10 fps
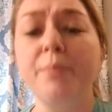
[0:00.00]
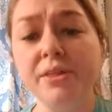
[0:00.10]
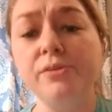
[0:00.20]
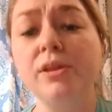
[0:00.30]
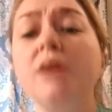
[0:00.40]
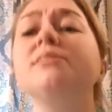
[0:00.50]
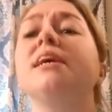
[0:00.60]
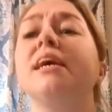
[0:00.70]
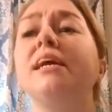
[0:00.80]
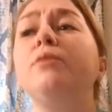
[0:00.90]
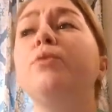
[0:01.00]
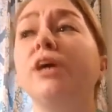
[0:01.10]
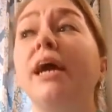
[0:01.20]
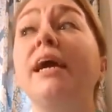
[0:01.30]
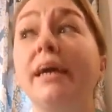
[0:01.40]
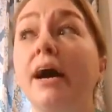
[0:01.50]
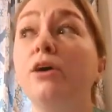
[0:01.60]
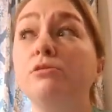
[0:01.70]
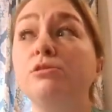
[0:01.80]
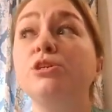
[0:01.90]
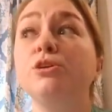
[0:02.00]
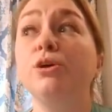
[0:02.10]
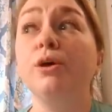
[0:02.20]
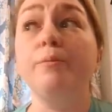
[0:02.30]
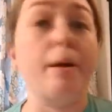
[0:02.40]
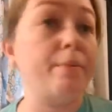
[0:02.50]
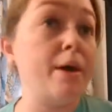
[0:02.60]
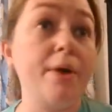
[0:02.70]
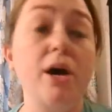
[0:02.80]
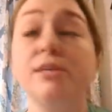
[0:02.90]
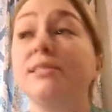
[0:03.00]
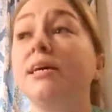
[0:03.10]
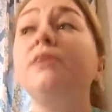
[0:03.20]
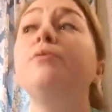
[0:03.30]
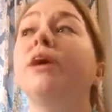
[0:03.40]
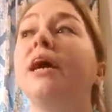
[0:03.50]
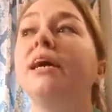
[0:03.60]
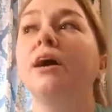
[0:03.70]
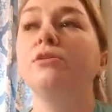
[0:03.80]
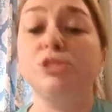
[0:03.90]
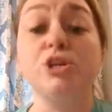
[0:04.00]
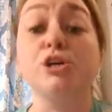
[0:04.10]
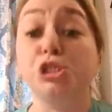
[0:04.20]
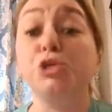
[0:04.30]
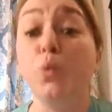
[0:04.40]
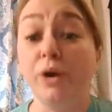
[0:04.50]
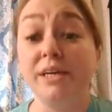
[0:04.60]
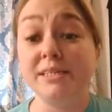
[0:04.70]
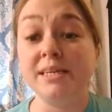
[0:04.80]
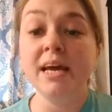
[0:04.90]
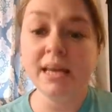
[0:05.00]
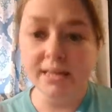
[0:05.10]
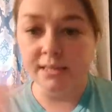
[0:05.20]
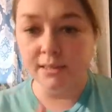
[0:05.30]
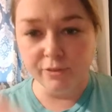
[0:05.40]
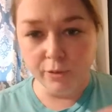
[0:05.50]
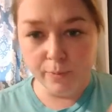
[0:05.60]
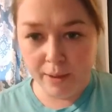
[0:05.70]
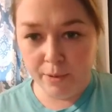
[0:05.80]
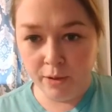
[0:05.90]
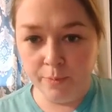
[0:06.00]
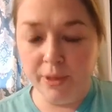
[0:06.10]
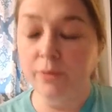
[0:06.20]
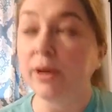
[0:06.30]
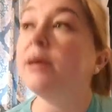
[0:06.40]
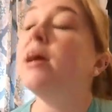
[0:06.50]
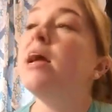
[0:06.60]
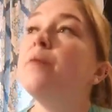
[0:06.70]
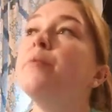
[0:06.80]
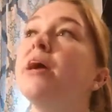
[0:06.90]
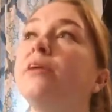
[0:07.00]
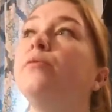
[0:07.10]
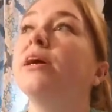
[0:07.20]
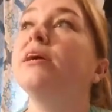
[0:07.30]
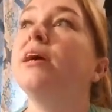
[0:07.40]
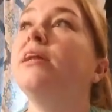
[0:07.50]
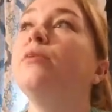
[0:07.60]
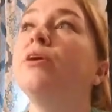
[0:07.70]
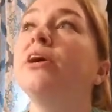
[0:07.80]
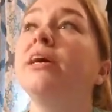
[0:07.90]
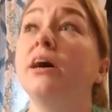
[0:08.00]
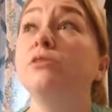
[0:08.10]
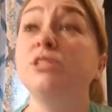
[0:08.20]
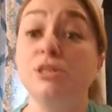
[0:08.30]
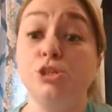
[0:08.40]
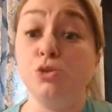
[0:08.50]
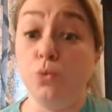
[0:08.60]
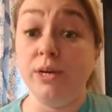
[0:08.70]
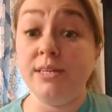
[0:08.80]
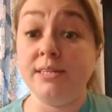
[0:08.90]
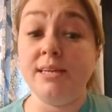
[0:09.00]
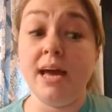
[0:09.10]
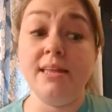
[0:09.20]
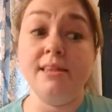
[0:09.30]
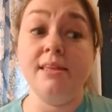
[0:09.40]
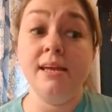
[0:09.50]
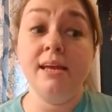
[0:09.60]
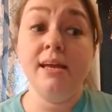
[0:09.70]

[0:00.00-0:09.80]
mother-in-law's, like anywhere he goes, my mama's, anywhere he goes, there's toys. It's a different mama, by the way. But anyway, anywhere he goes, there's toys. And